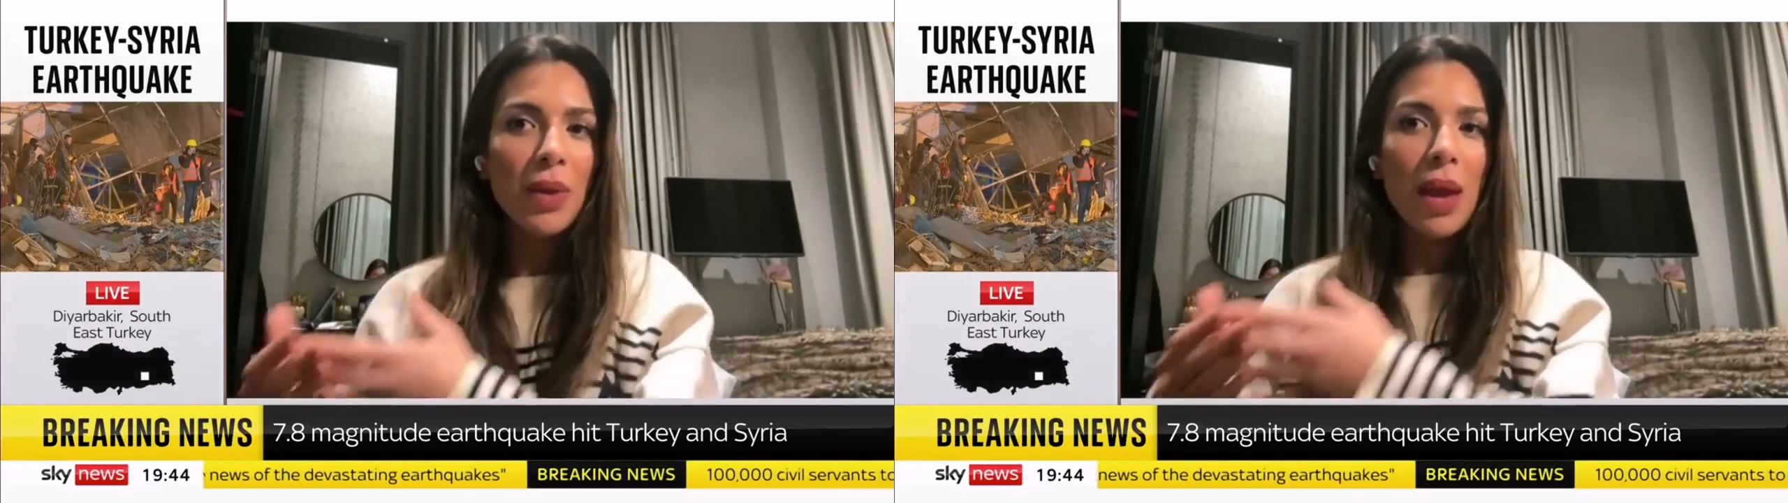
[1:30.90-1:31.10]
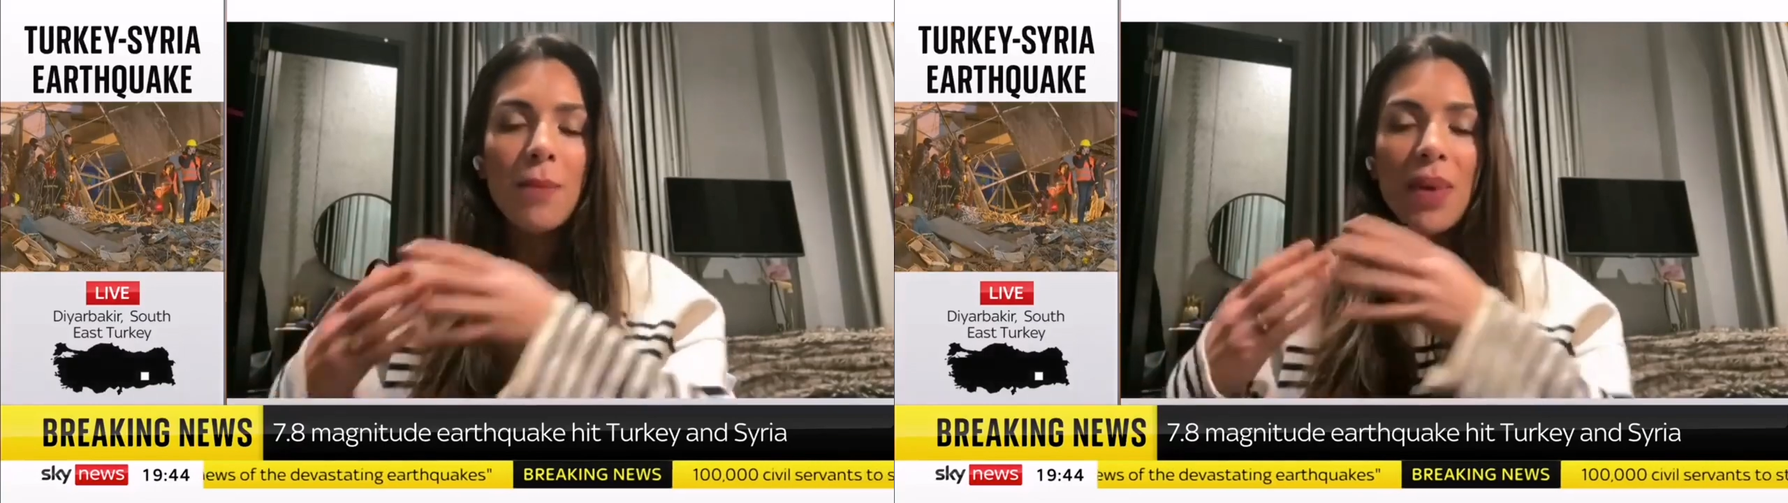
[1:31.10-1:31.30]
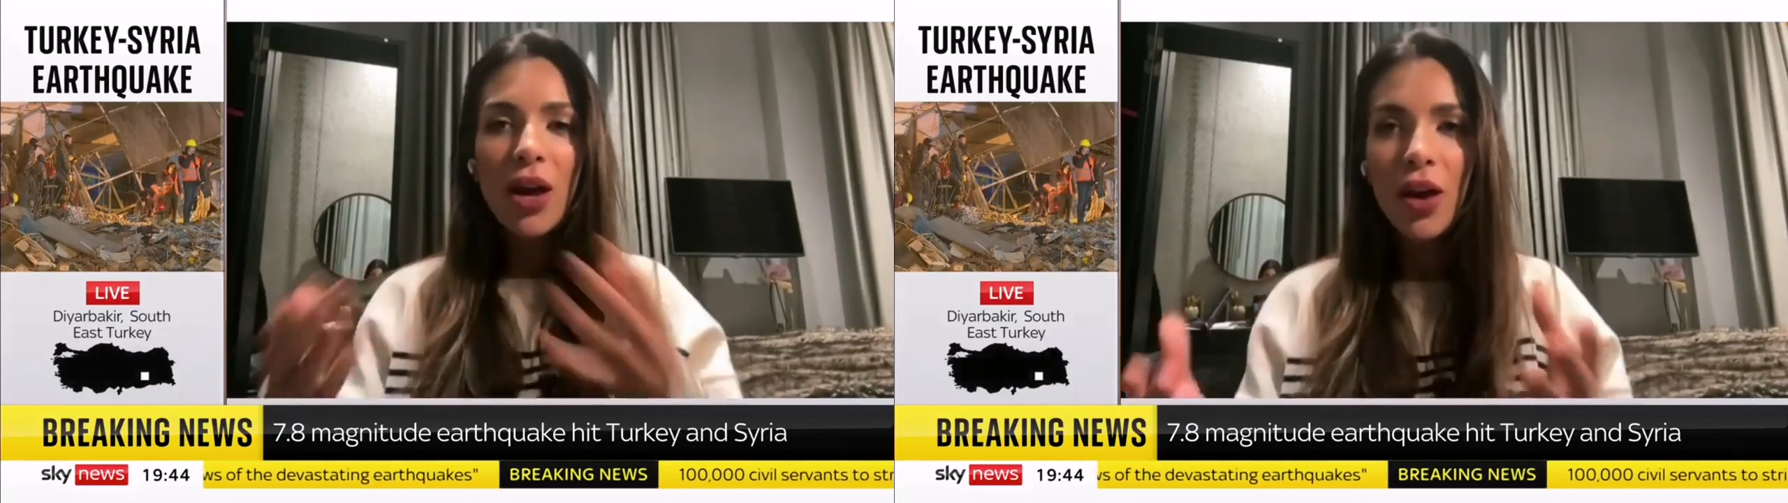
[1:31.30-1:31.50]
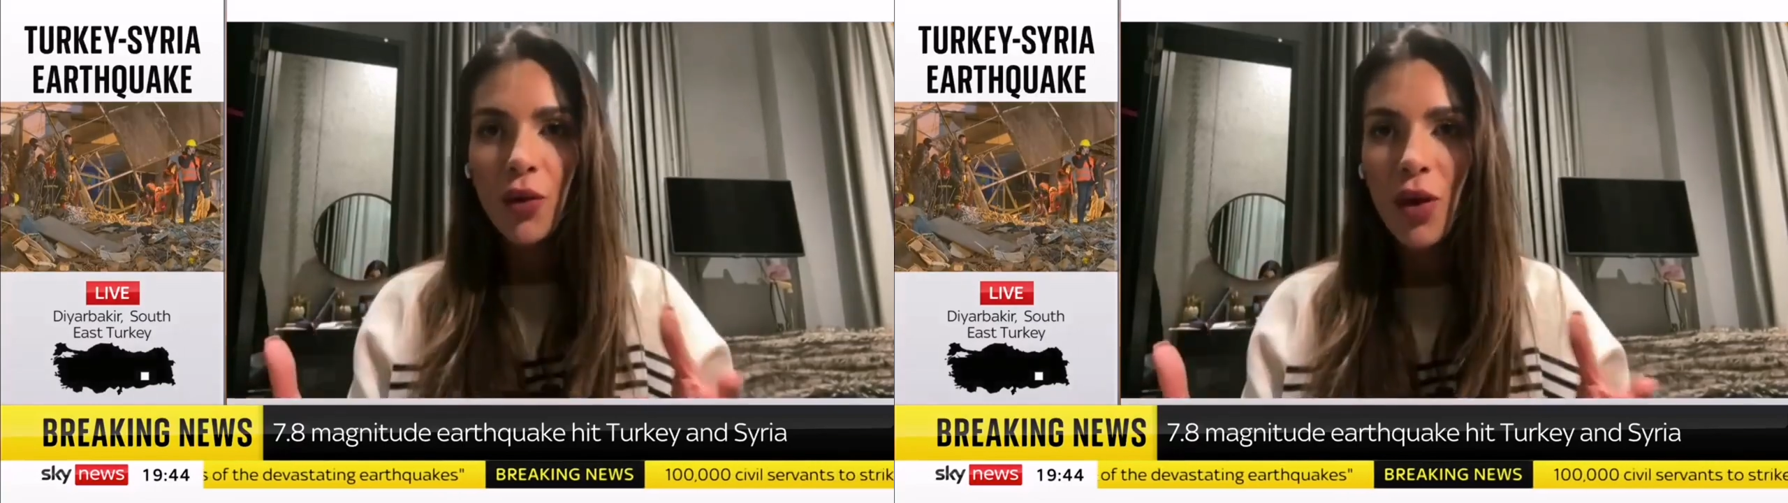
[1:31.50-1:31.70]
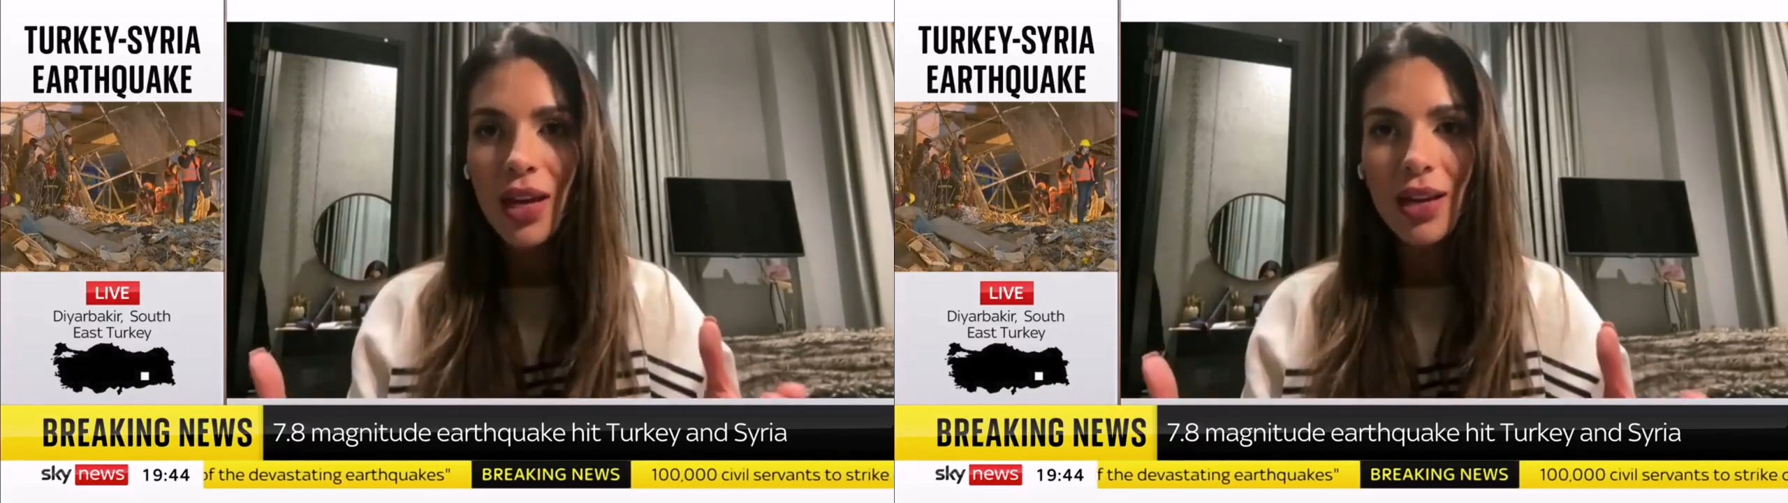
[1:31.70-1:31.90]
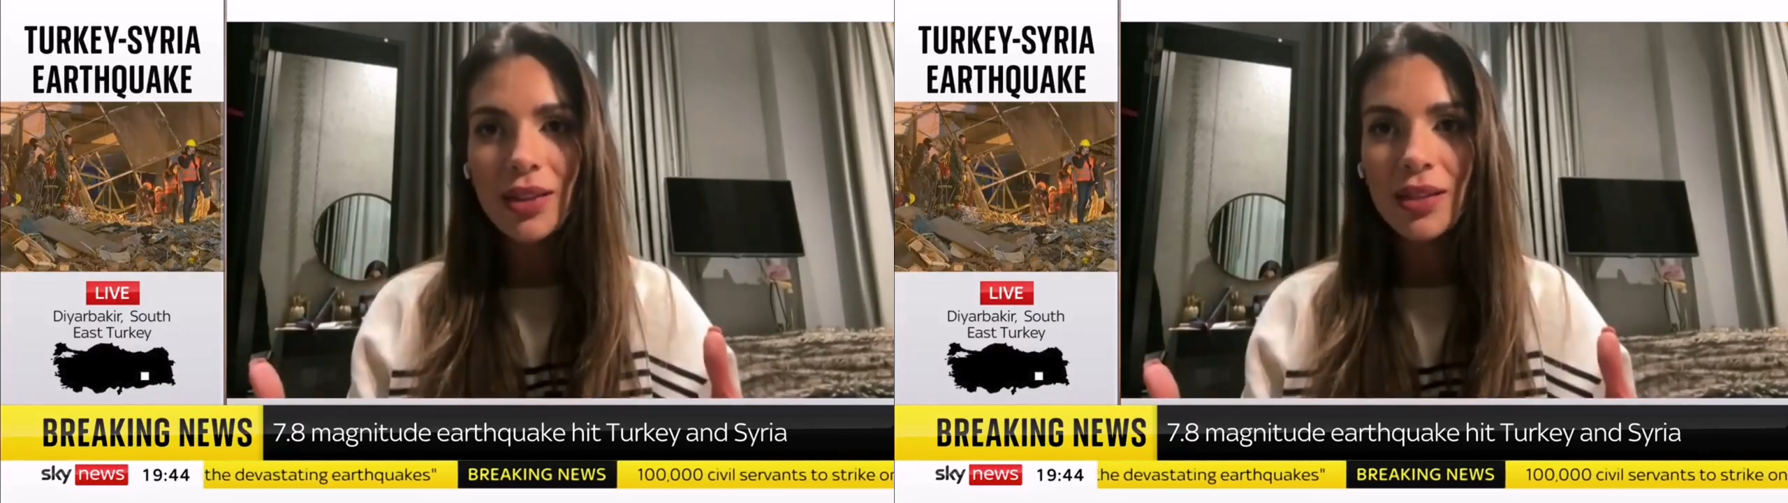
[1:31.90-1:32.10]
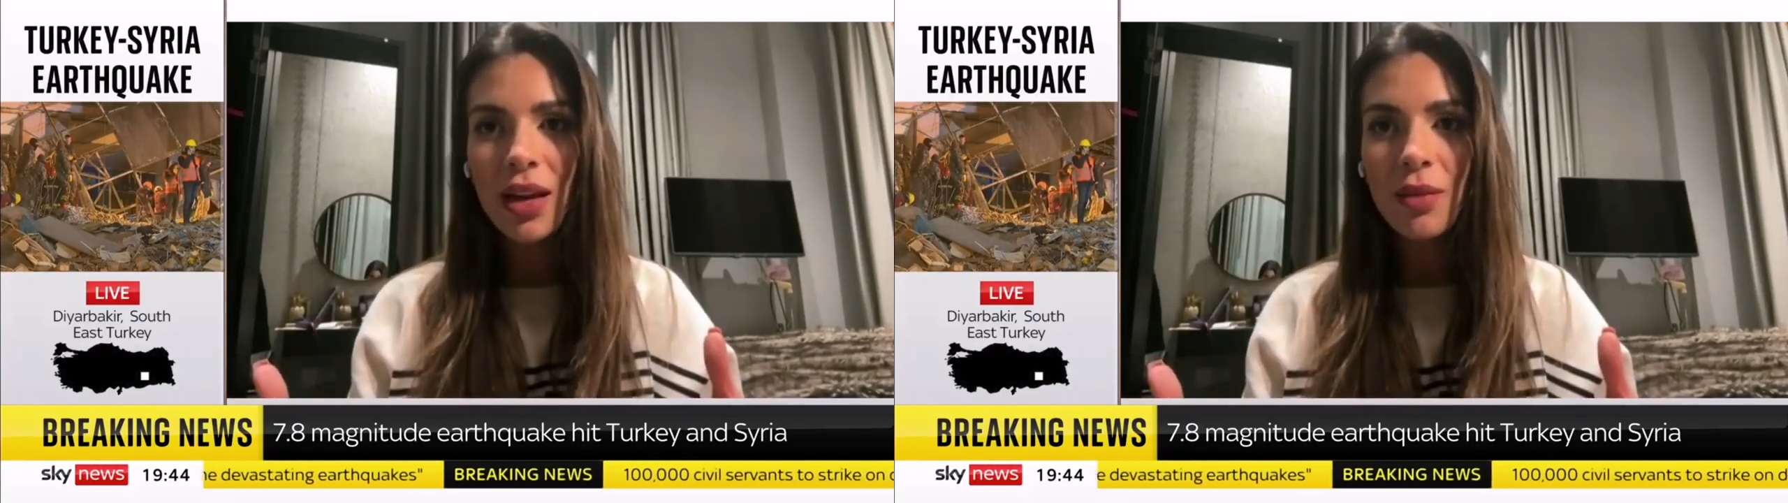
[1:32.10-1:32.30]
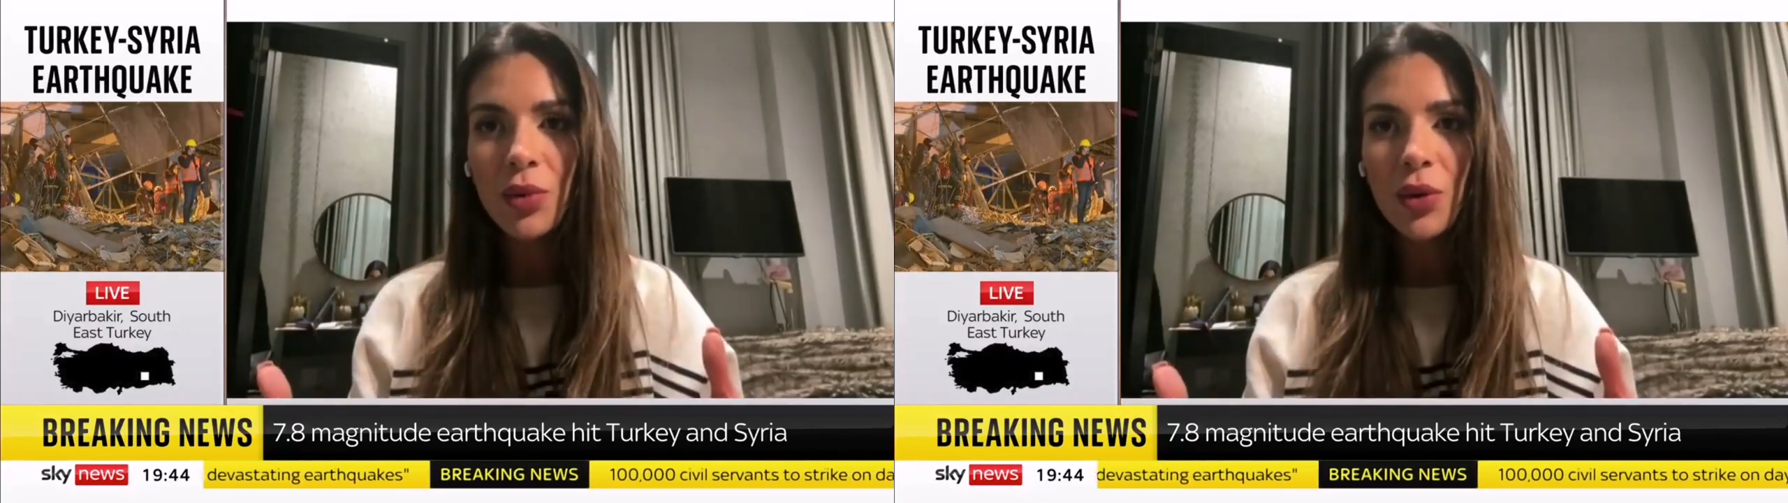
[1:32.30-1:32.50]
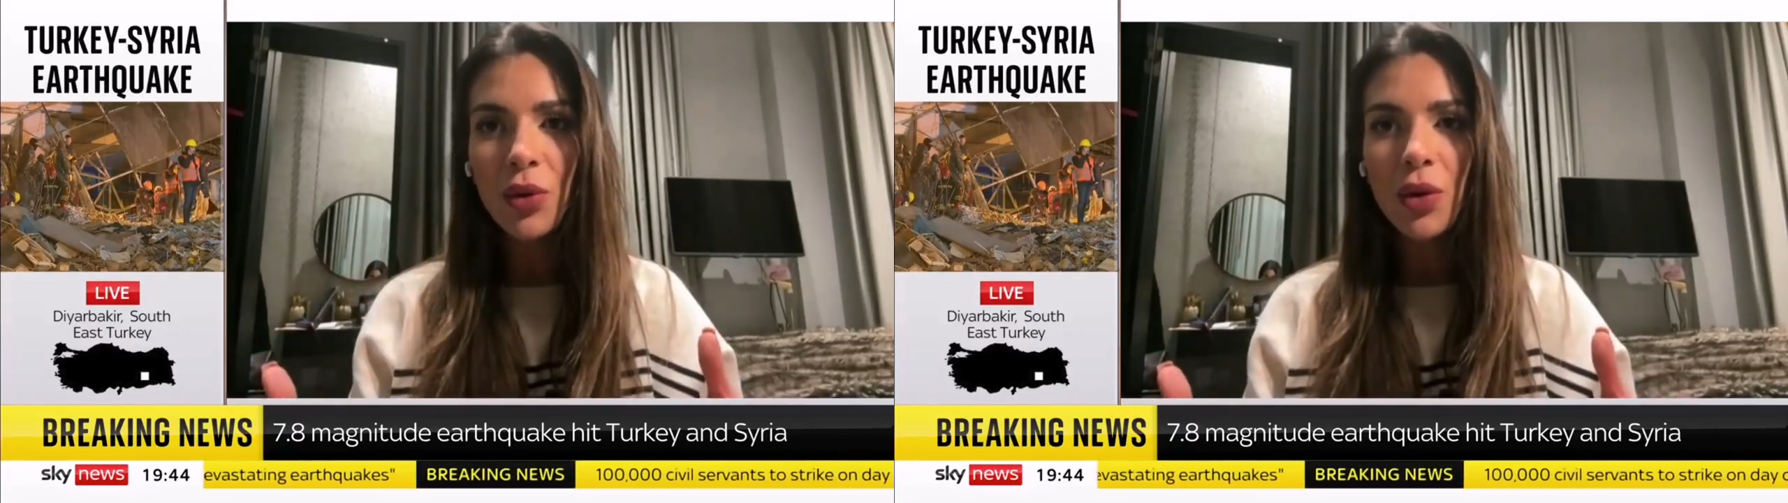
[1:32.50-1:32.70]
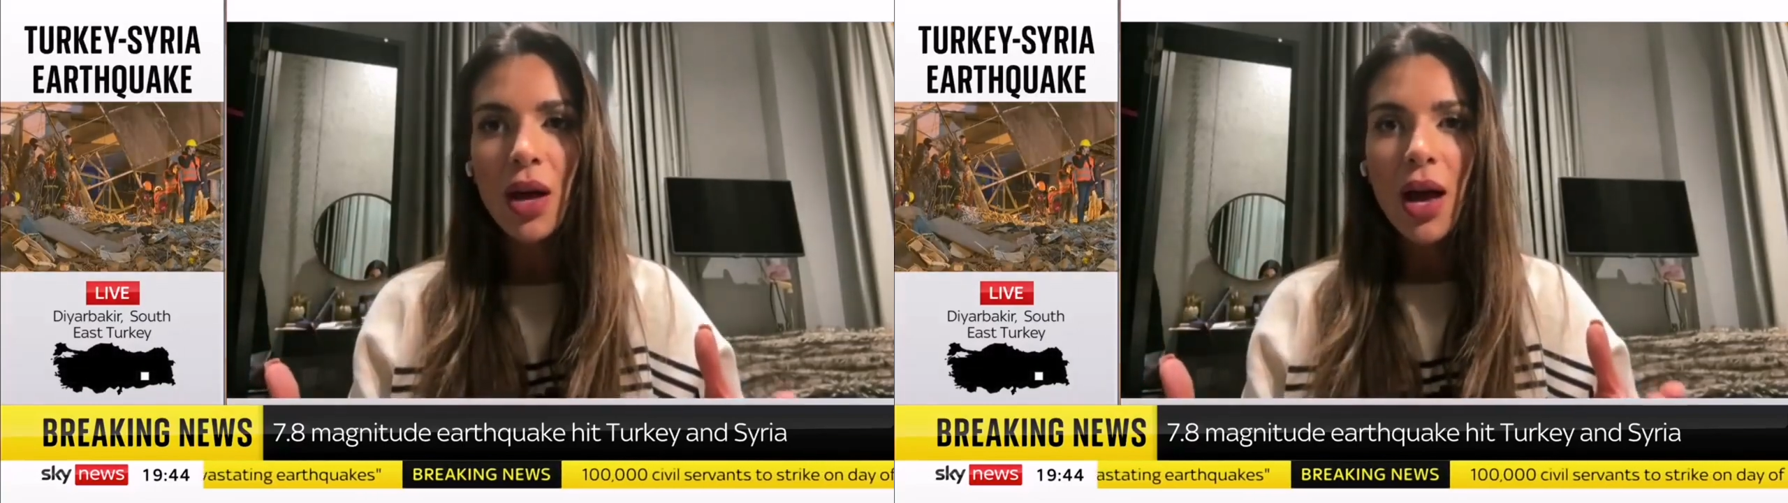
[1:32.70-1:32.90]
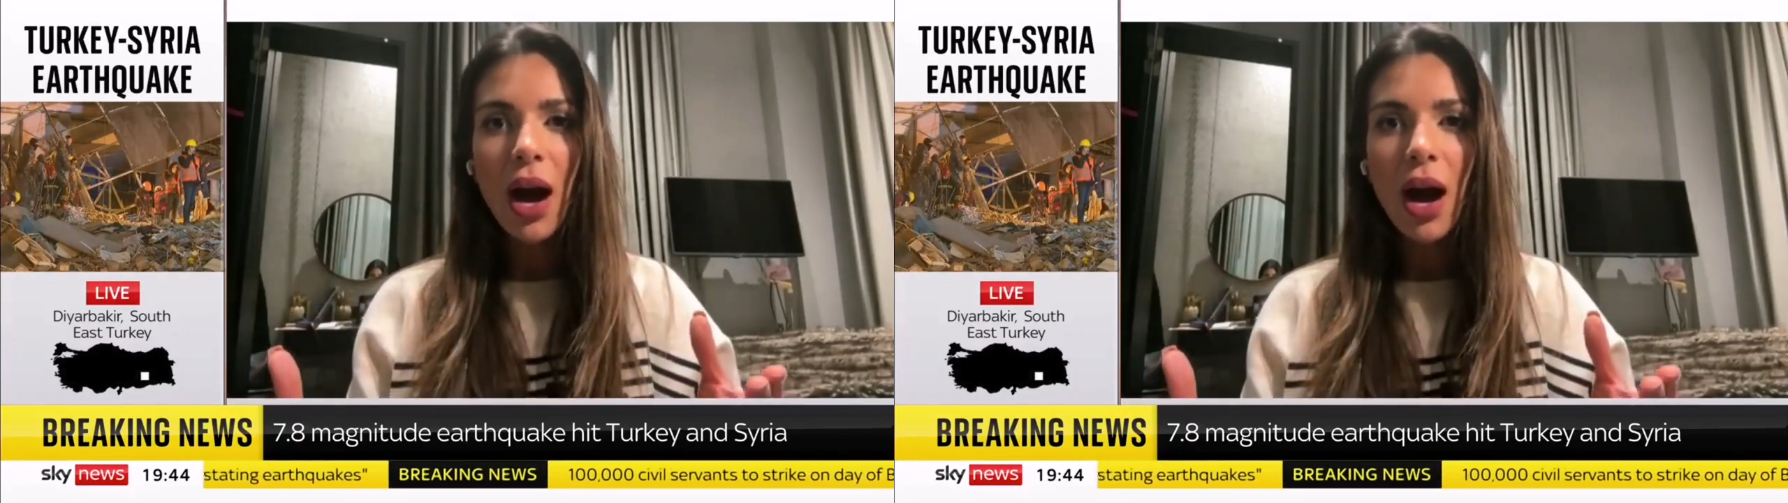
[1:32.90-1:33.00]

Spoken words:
be a big earthquake in Istanbul.